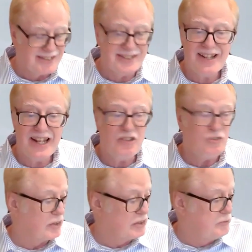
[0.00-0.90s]
Today,
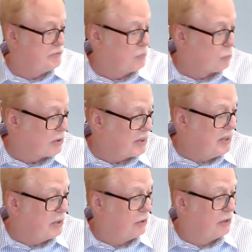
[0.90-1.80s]
we're going to be
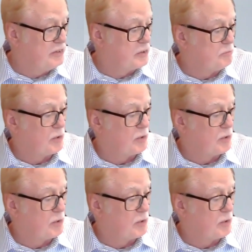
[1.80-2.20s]
working on the